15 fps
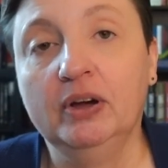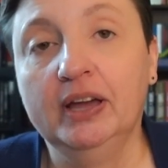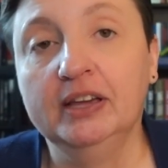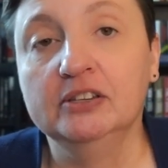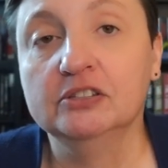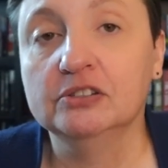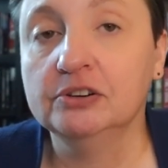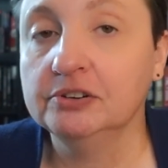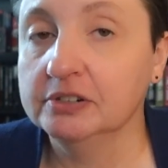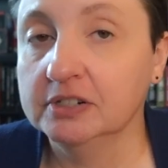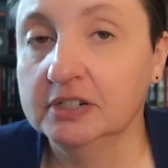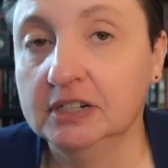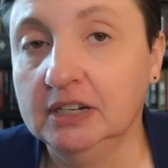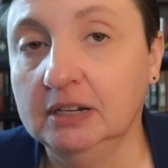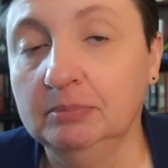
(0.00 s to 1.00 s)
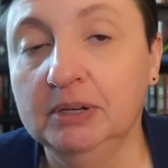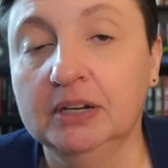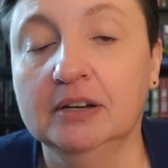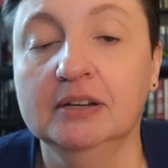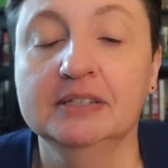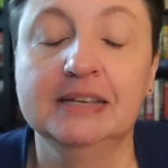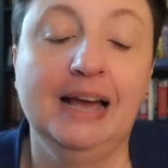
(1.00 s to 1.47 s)
a certainty
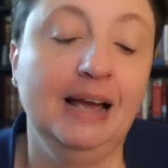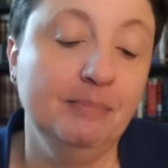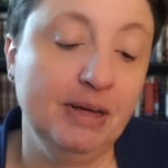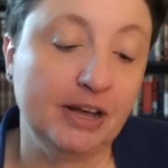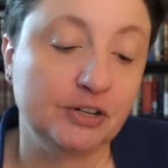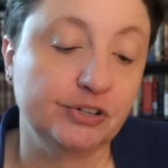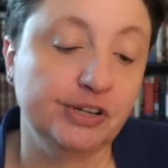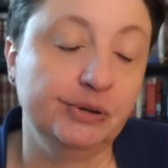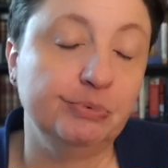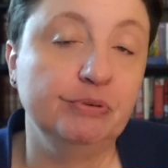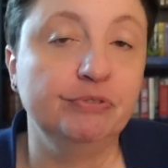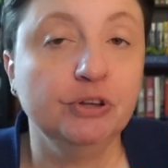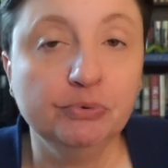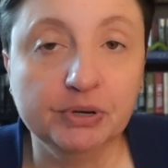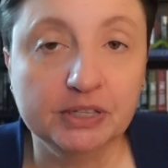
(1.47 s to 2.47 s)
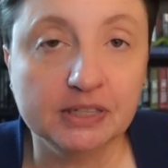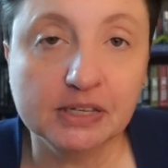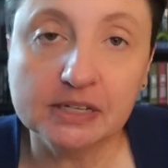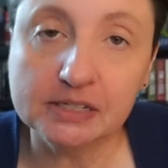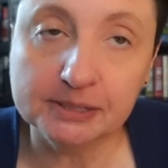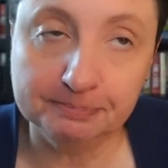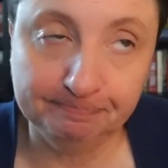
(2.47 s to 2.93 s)
because I'm actually reviewing
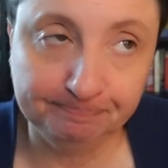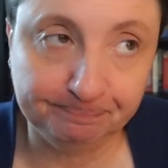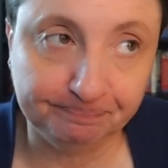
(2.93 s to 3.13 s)
this